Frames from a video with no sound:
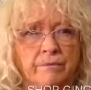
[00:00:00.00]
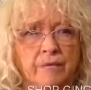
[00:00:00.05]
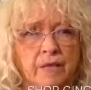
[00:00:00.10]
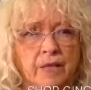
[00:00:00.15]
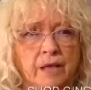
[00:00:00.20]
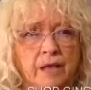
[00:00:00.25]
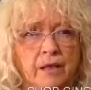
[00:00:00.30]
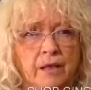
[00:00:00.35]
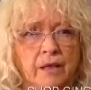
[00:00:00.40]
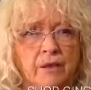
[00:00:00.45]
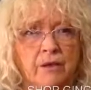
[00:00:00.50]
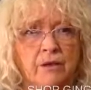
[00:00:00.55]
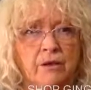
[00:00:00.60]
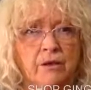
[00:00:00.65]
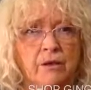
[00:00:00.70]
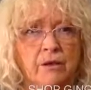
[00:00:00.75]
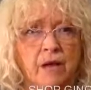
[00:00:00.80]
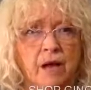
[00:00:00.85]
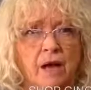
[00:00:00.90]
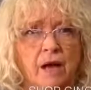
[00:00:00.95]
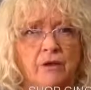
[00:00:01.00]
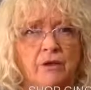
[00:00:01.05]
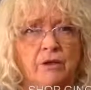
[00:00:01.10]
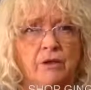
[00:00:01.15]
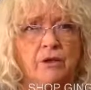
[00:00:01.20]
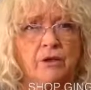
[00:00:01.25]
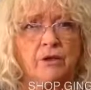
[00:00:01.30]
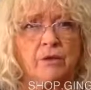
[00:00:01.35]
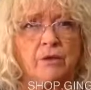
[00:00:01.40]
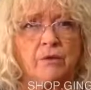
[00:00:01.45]
and learn how
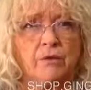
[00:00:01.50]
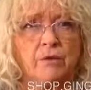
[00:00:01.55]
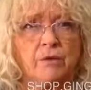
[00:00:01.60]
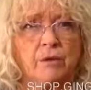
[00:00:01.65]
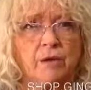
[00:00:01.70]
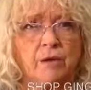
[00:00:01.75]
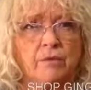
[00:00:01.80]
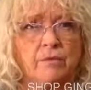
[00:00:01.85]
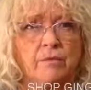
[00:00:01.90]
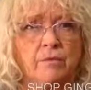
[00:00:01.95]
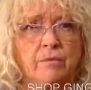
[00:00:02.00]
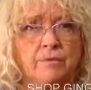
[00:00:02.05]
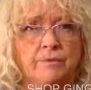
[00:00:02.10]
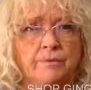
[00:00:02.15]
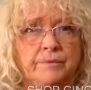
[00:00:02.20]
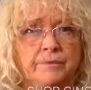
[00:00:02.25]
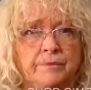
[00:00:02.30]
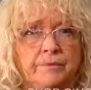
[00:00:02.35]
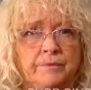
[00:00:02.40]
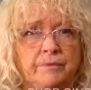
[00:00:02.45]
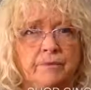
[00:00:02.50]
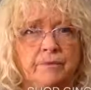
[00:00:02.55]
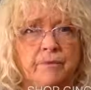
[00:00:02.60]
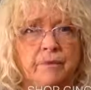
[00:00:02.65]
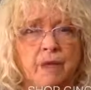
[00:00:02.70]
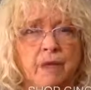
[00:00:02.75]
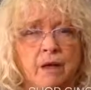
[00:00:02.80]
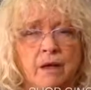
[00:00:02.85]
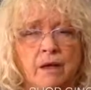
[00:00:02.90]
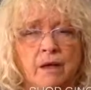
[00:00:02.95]
to um,
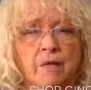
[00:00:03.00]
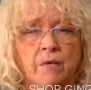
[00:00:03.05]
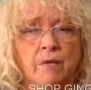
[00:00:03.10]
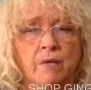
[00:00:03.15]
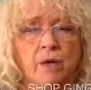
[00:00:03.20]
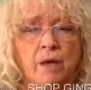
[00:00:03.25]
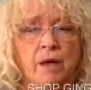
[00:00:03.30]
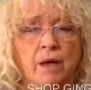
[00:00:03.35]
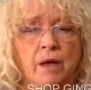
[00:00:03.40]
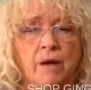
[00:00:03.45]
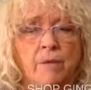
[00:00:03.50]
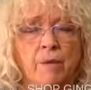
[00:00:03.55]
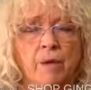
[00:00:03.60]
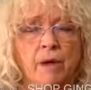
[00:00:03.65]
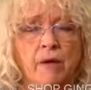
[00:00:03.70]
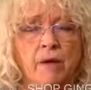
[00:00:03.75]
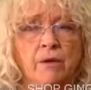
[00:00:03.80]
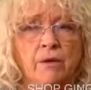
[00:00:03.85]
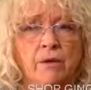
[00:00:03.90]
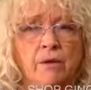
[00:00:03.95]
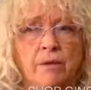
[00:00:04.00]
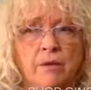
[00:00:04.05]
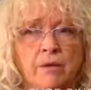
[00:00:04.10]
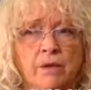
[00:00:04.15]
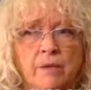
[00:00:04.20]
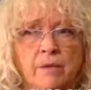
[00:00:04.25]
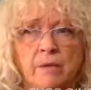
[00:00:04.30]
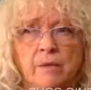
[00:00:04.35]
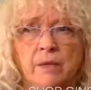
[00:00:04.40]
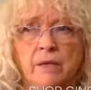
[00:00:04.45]
not give away our power to
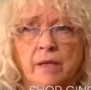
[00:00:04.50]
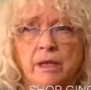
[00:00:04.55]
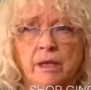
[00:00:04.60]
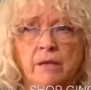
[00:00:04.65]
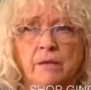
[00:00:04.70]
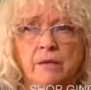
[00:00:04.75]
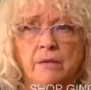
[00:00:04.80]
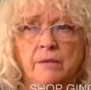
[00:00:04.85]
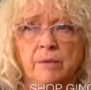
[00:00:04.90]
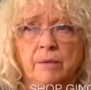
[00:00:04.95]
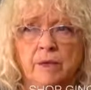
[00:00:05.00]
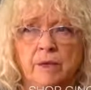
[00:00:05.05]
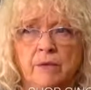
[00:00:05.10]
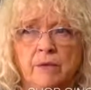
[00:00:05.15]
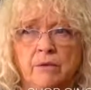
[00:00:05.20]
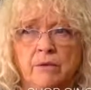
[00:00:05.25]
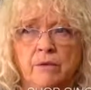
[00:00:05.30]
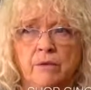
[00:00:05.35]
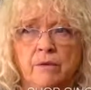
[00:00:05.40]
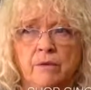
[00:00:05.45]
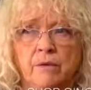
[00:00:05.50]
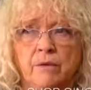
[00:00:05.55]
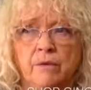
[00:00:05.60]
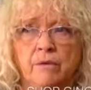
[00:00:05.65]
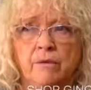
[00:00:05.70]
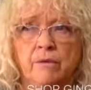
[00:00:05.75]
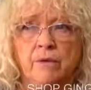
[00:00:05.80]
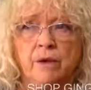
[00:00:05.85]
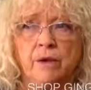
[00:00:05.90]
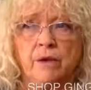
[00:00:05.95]
somebody else because we're
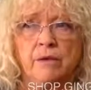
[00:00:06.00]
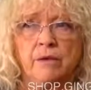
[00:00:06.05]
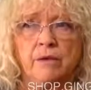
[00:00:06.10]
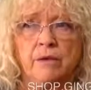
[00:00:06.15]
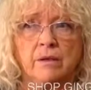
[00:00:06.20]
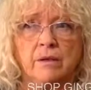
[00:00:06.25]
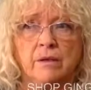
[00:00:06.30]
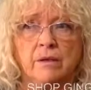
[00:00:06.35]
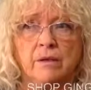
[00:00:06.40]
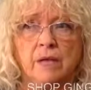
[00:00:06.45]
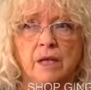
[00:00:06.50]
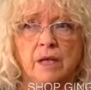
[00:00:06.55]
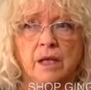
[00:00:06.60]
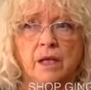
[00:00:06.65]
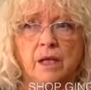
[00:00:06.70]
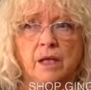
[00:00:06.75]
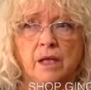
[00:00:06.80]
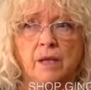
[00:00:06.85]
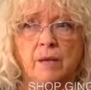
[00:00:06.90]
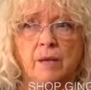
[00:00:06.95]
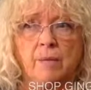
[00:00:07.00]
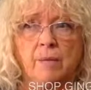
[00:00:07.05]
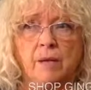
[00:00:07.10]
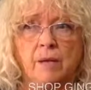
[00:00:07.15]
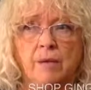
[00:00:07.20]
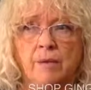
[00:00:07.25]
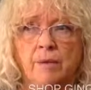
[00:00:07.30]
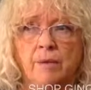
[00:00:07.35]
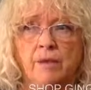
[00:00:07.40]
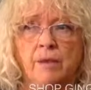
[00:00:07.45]
frightened.
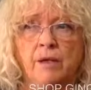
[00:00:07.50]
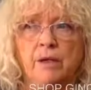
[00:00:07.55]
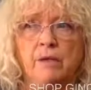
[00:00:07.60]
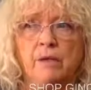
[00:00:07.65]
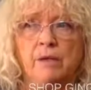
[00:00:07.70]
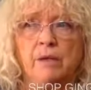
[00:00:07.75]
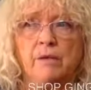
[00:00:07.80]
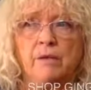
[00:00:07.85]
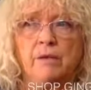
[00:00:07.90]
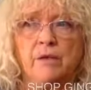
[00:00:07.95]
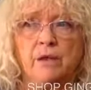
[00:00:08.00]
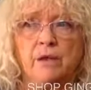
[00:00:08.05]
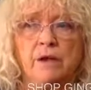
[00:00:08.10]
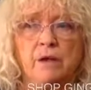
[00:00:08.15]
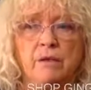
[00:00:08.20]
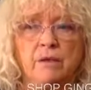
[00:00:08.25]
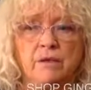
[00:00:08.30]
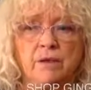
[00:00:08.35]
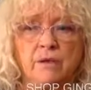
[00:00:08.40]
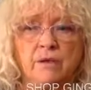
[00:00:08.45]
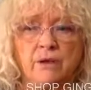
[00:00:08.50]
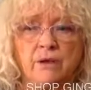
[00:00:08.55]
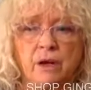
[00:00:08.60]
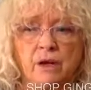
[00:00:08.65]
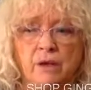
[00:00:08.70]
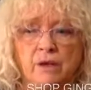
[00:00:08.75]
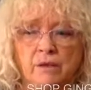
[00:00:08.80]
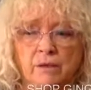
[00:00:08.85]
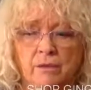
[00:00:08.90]
Maybe we don't even know as a child